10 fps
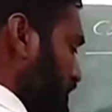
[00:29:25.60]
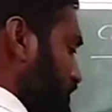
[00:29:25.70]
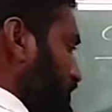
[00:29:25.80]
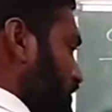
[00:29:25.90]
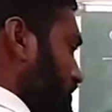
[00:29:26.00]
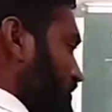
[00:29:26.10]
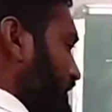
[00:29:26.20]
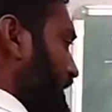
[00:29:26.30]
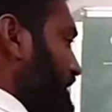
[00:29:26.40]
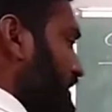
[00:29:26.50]
So
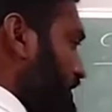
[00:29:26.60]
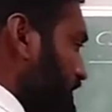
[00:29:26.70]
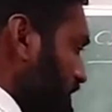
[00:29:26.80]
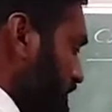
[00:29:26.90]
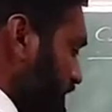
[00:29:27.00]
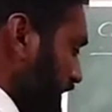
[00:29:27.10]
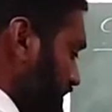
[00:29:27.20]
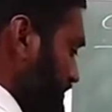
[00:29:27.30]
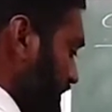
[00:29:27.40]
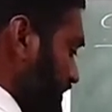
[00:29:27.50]
and
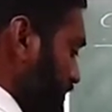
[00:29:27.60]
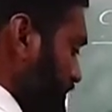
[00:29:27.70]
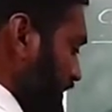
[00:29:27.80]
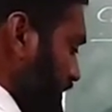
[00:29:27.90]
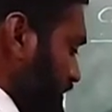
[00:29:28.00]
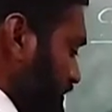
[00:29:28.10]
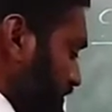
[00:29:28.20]
calcium hydroxide.